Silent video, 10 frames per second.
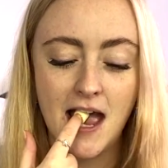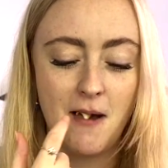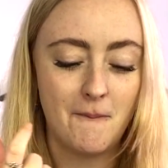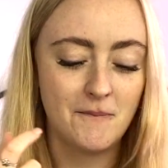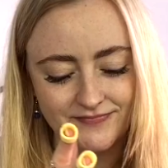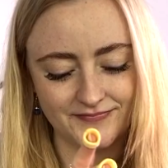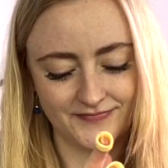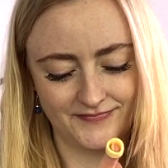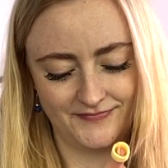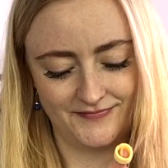
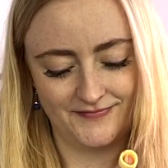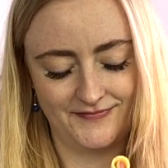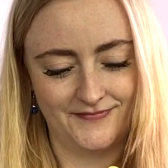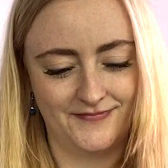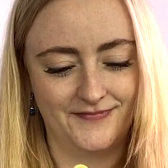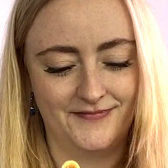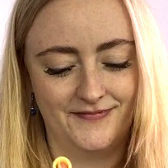Nobody speaks.